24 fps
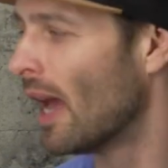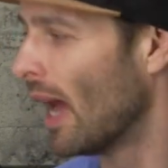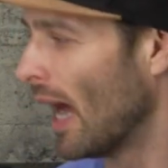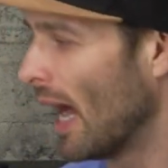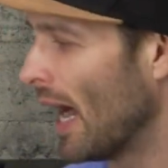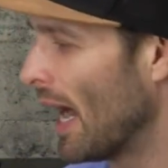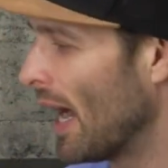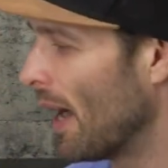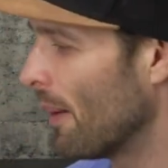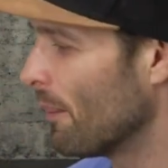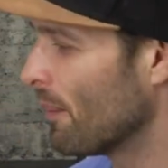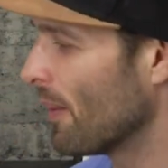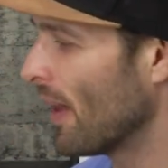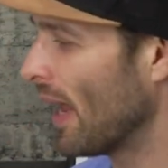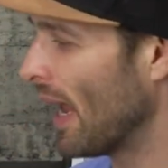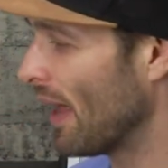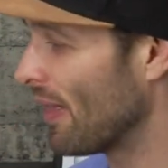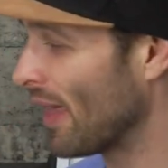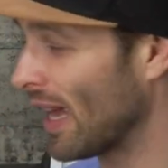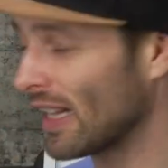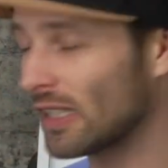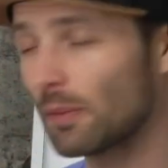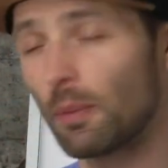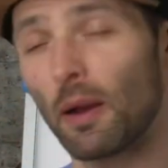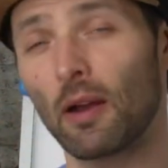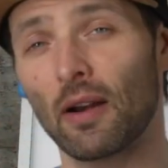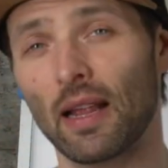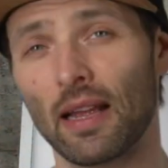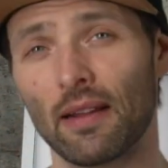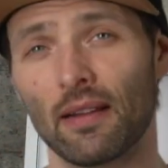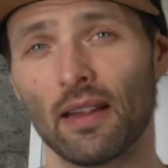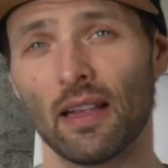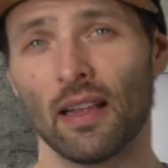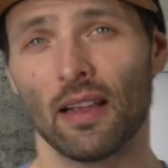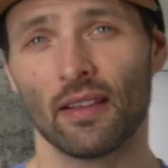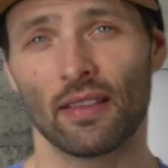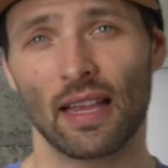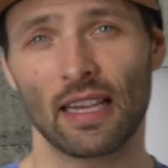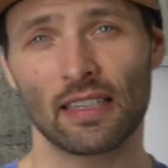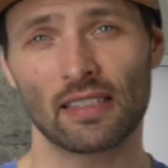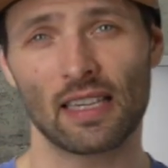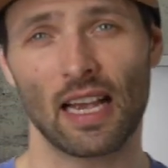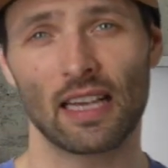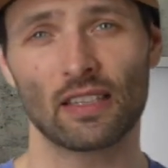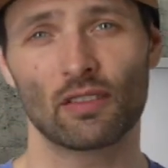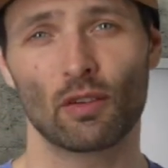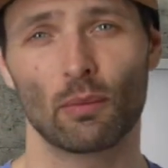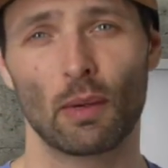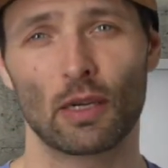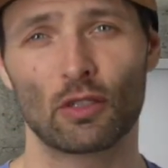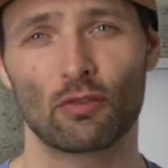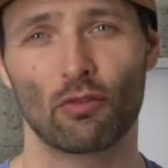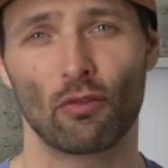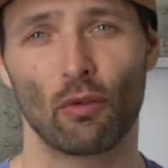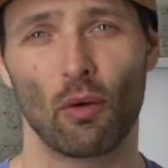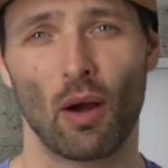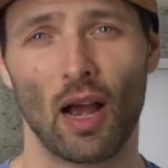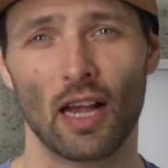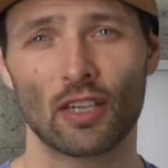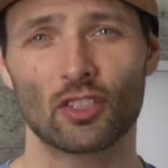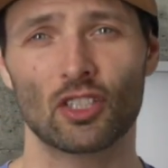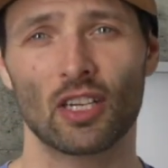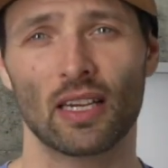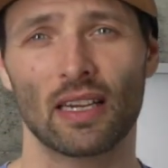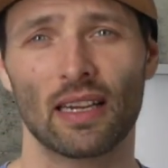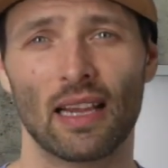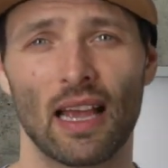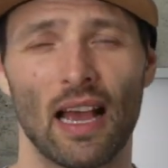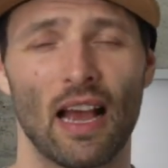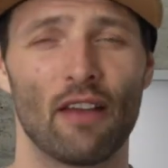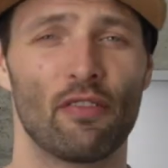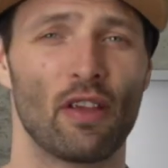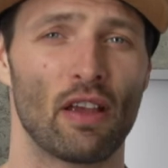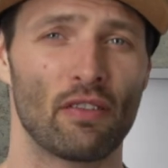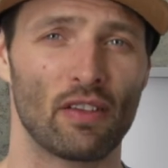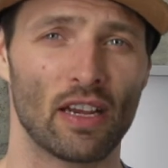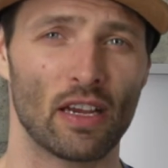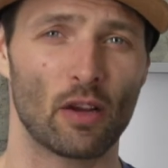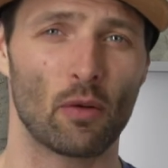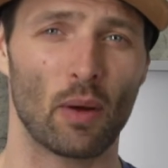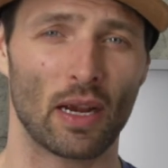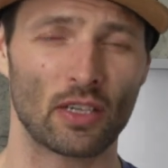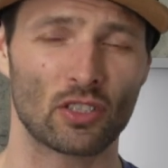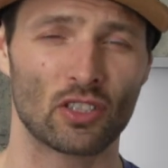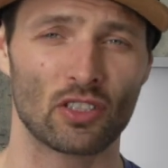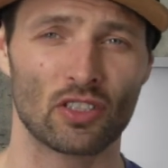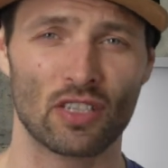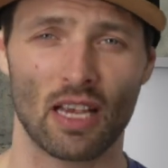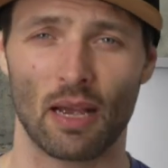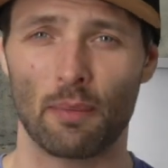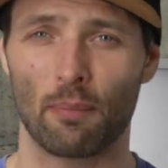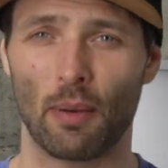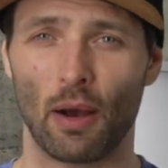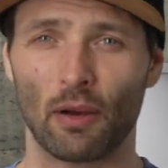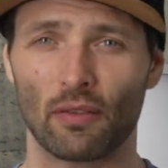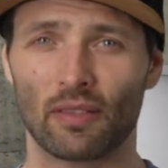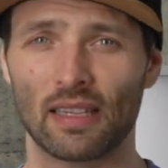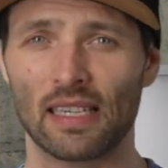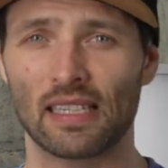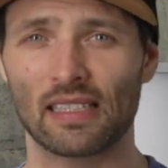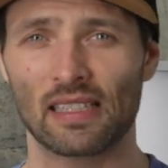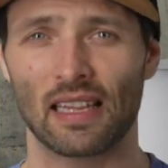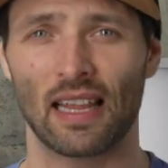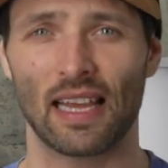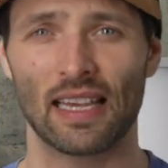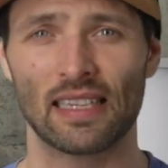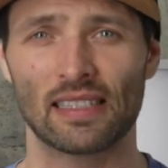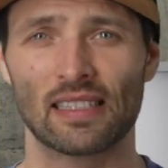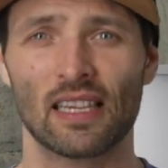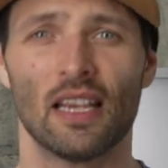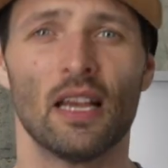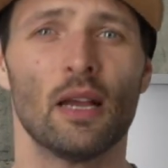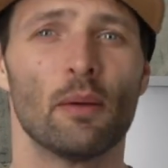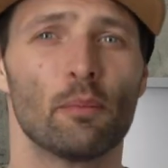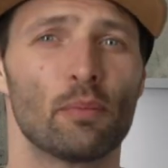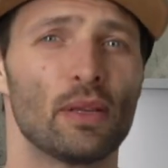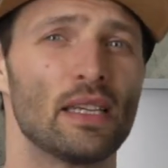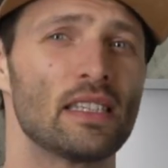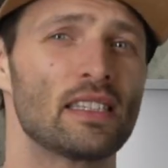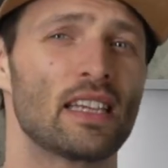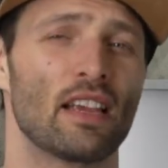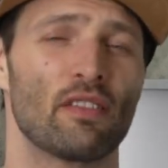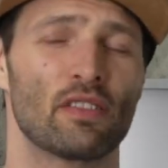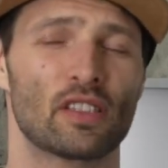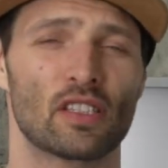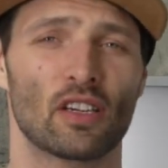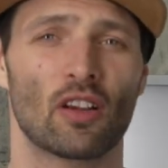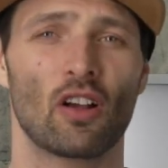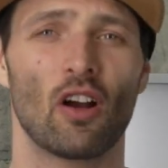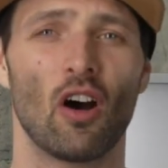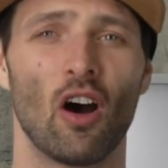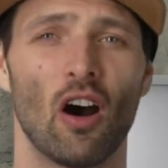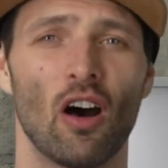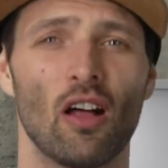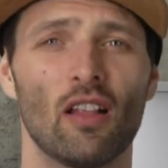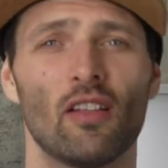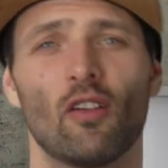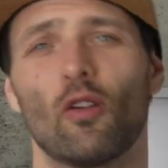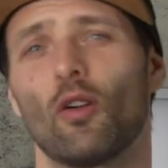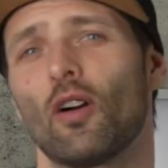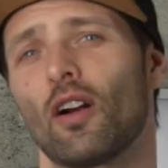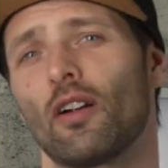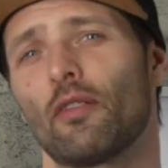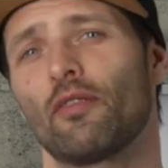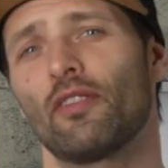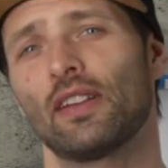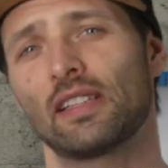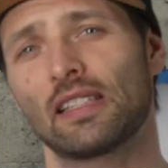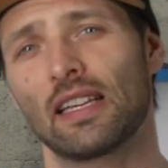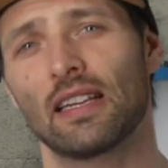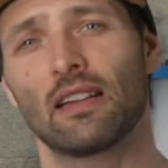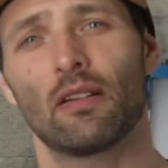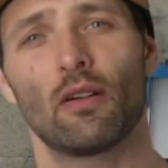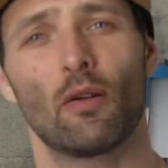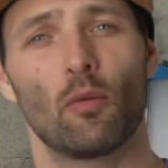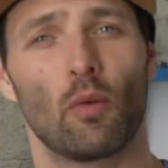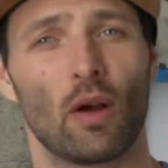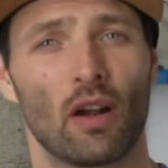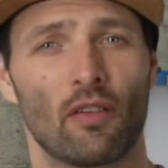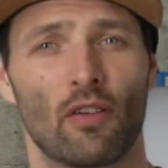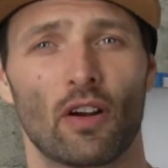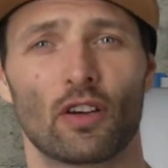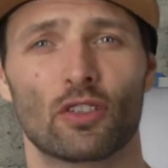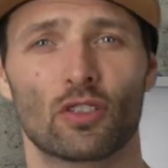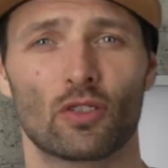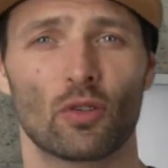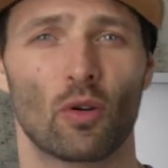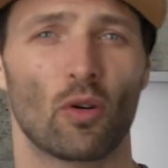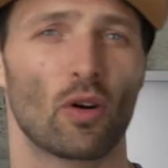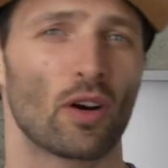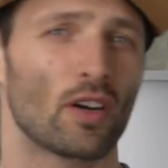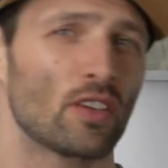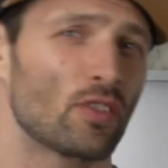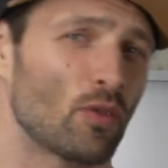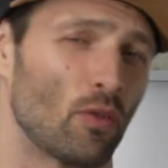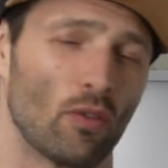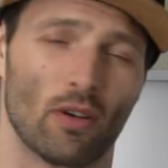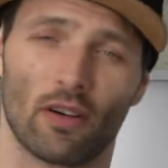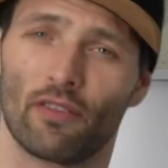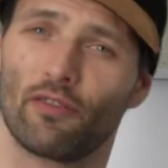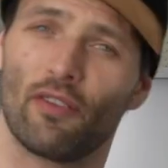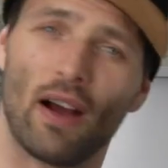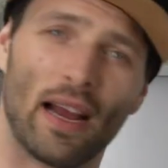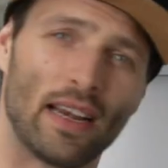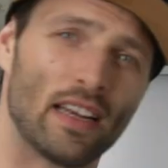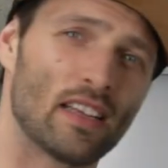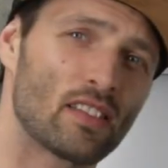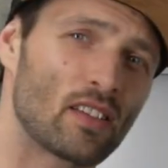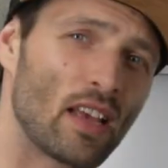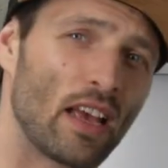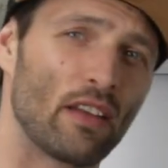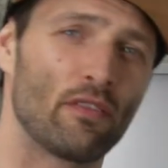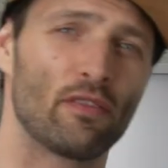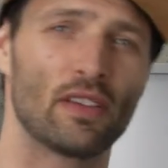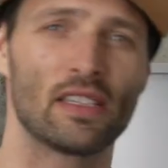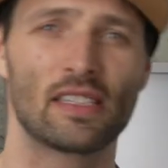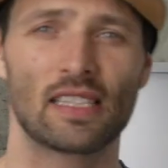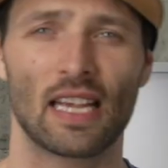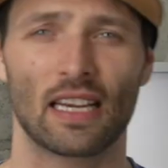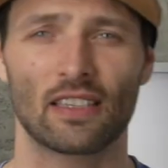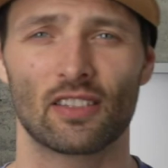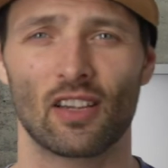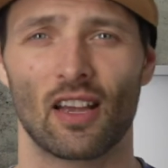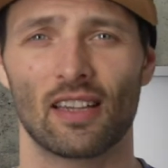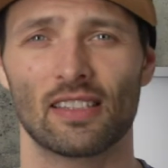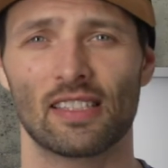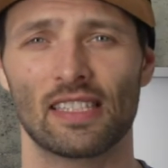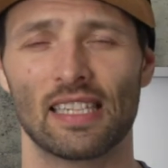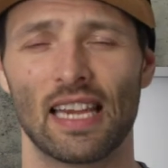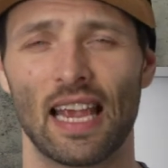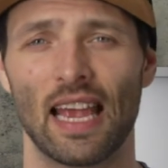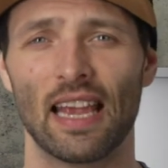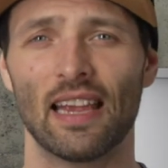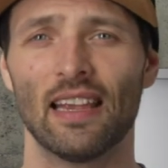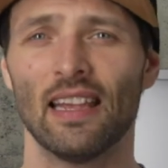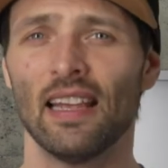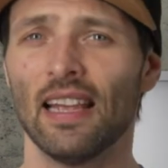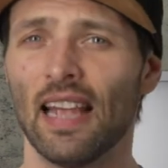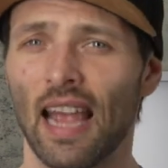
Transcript: Um, and that's about it. Thanks guys so much for watching. Uh, if you have any questions about these lights, please give us a call or visit one of our stores or find us at Vistek dot C A.